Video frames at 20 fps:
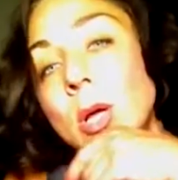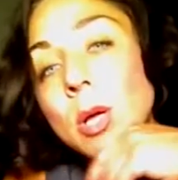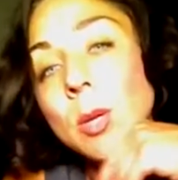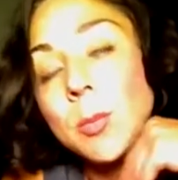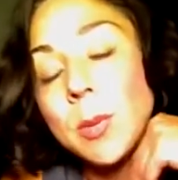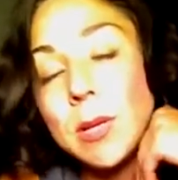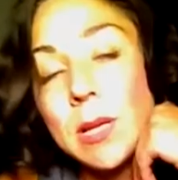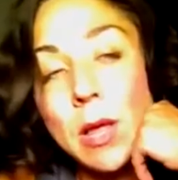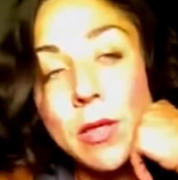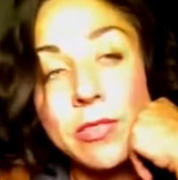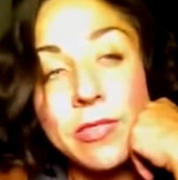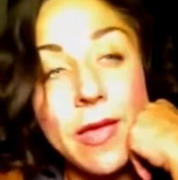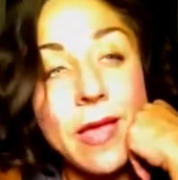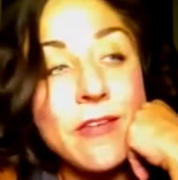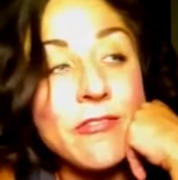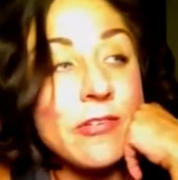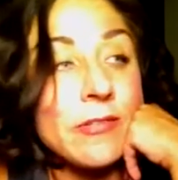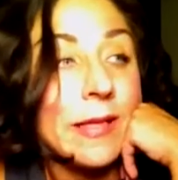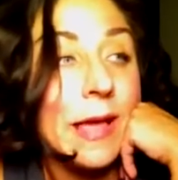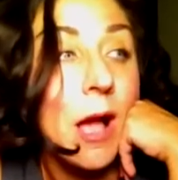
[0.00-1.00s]
But now,
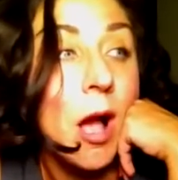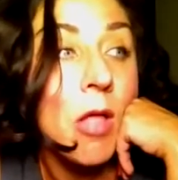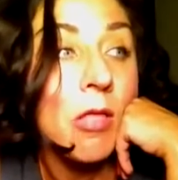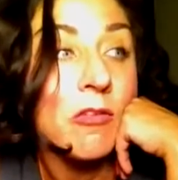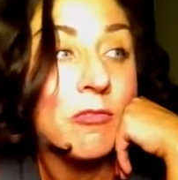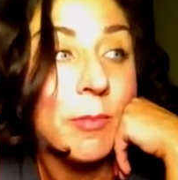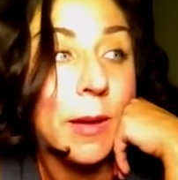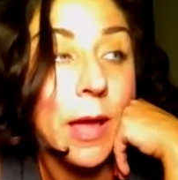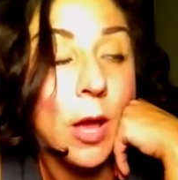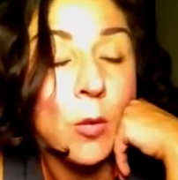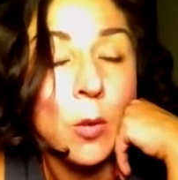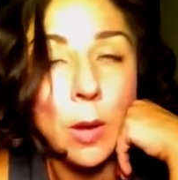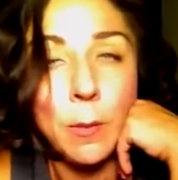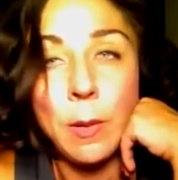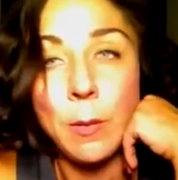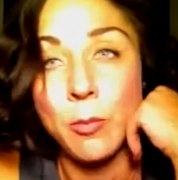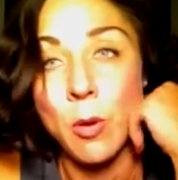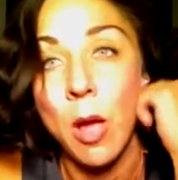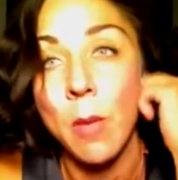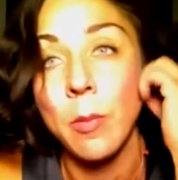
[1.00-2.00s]
thankfully, all of my
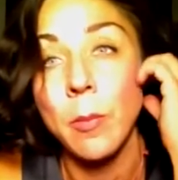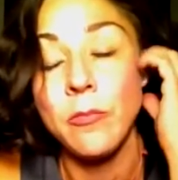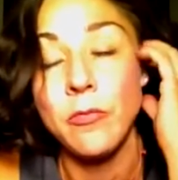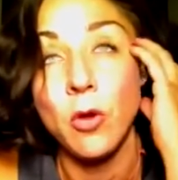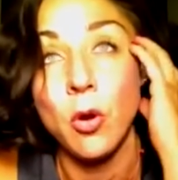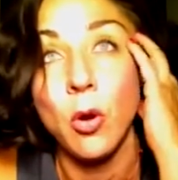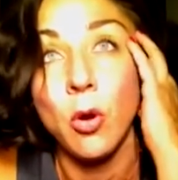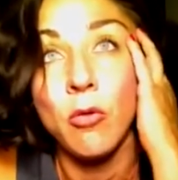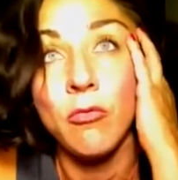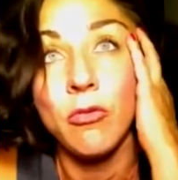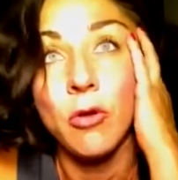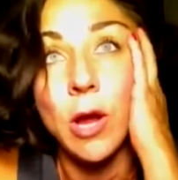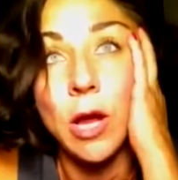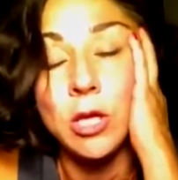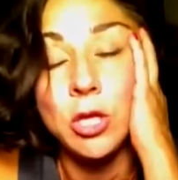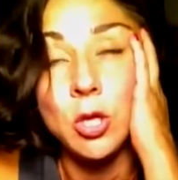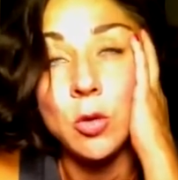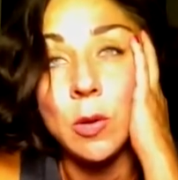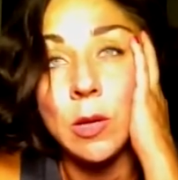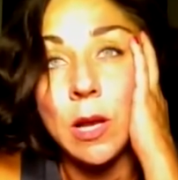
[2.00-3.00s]
equipment problems are over,
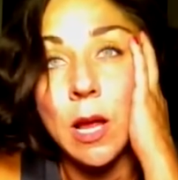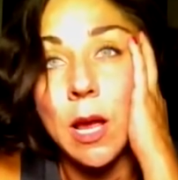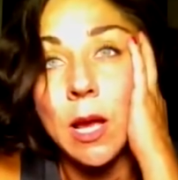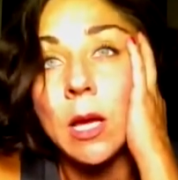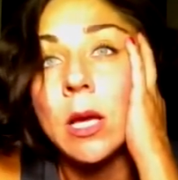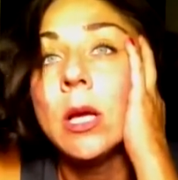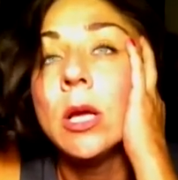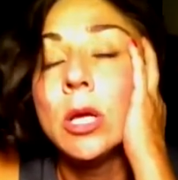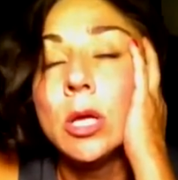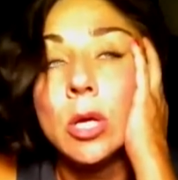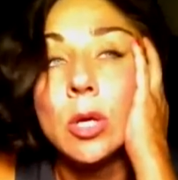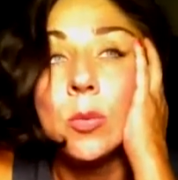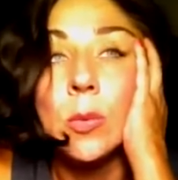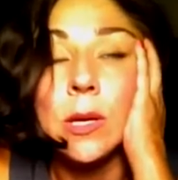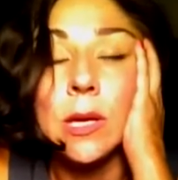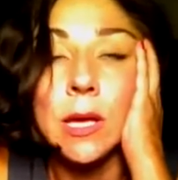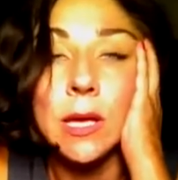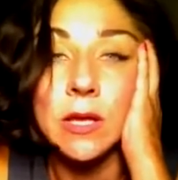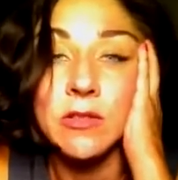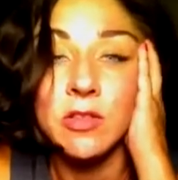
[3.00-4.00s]
and you and I, we
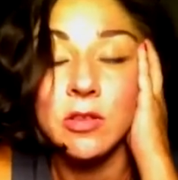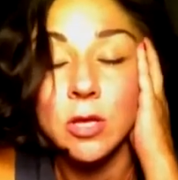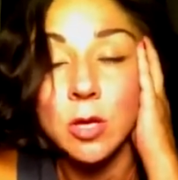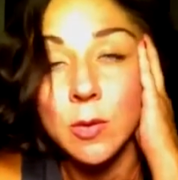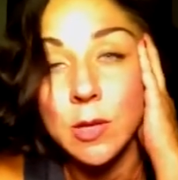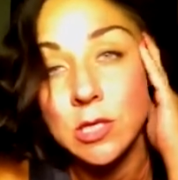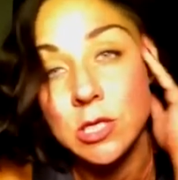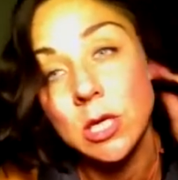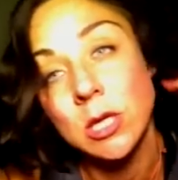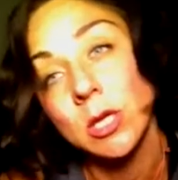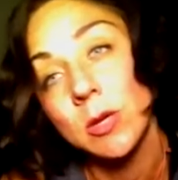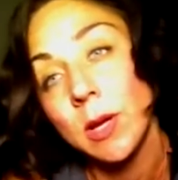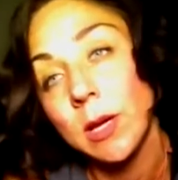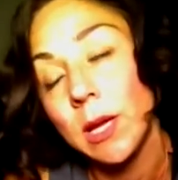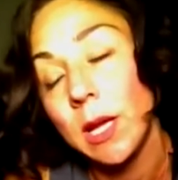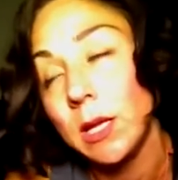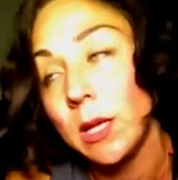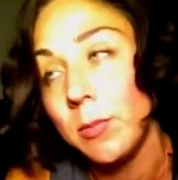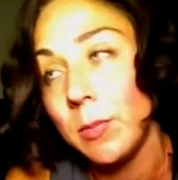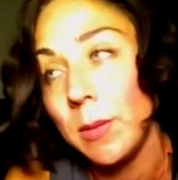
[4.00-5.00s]
can get to know each other
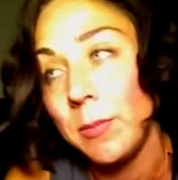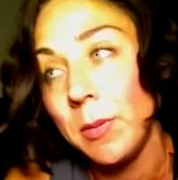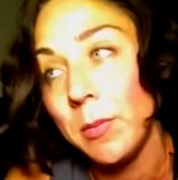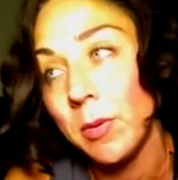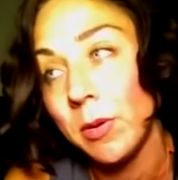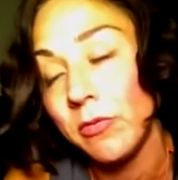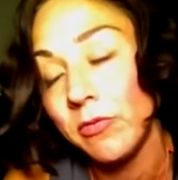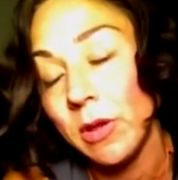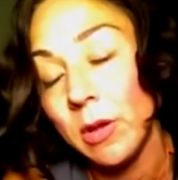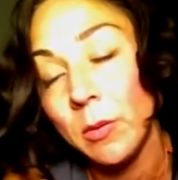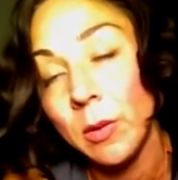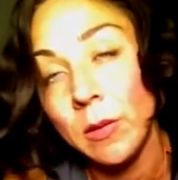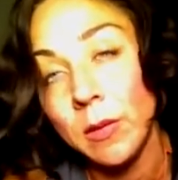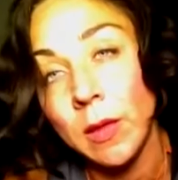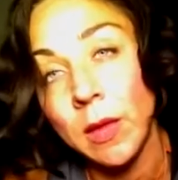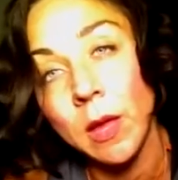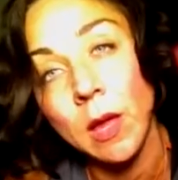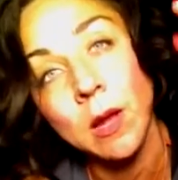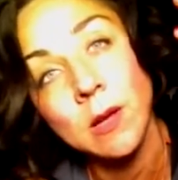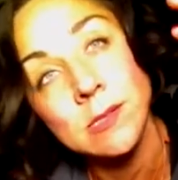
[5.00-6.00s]
again and maybe more
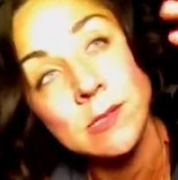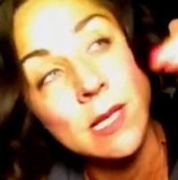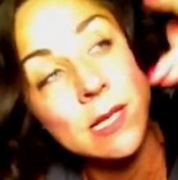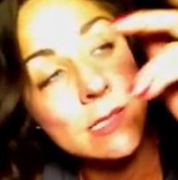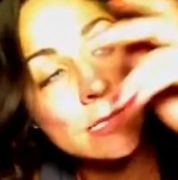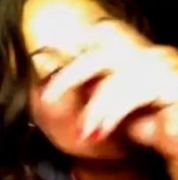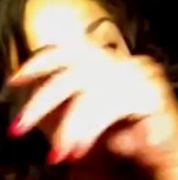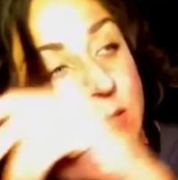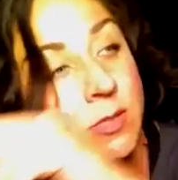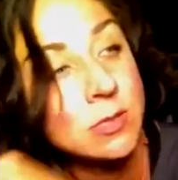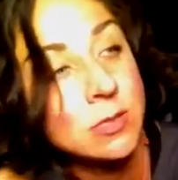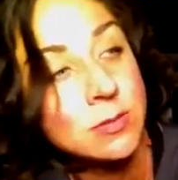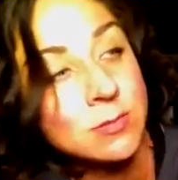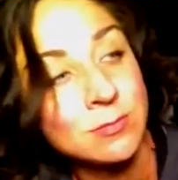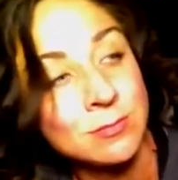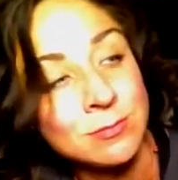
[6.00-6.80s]
frequently. How does that sound?